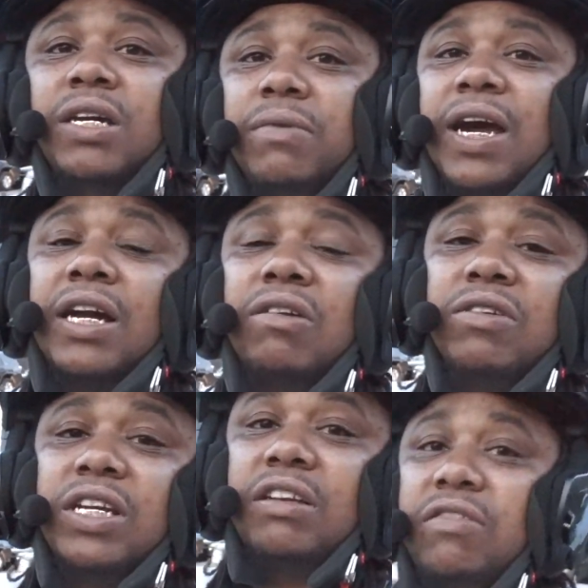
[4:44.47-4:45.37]
We gotta go
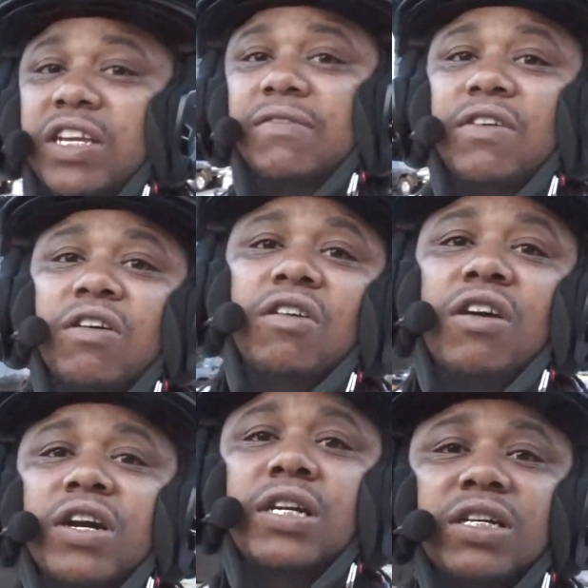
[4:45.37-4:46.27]
get this gift
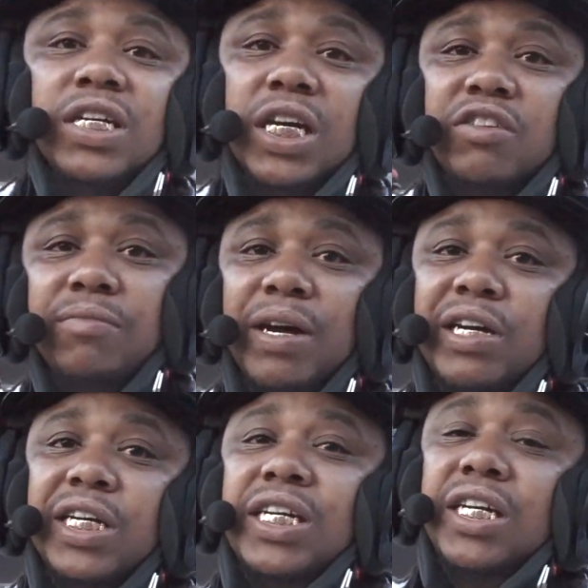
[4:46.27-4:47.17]
card, and that's about
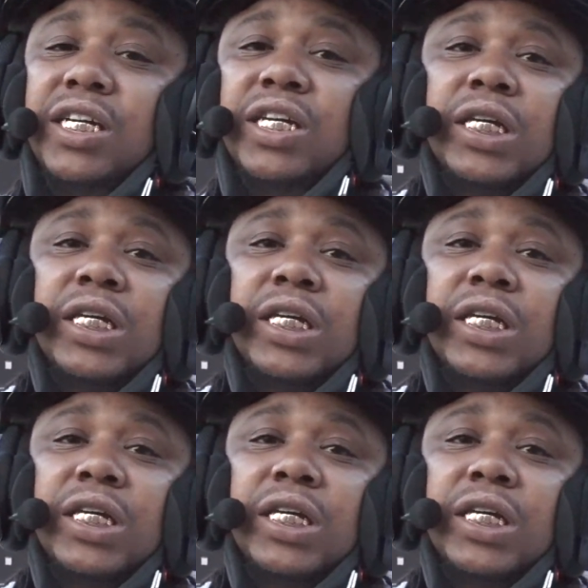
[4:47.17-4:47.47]
it then.